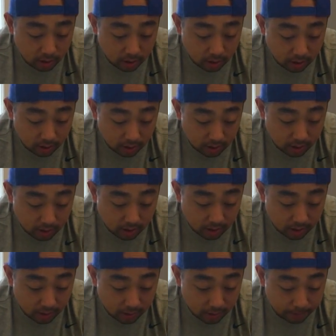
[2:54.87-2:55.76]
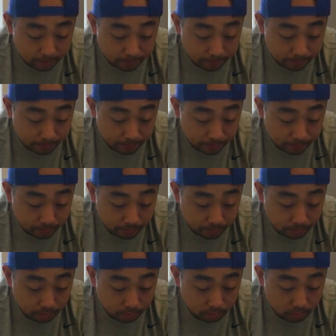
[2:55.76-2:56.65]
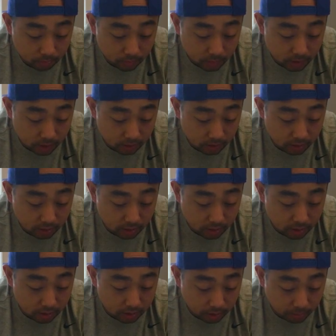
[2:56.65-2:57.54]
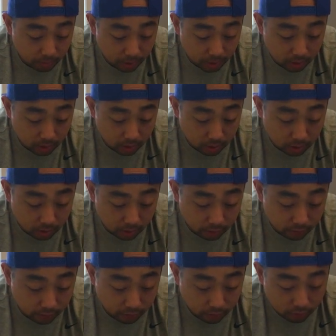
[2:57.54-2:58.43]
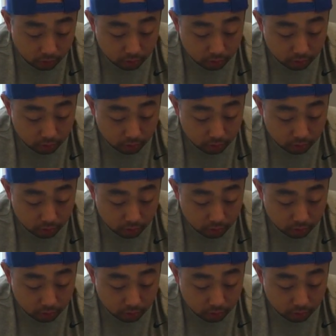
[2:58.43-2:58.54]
And um, this is a pin of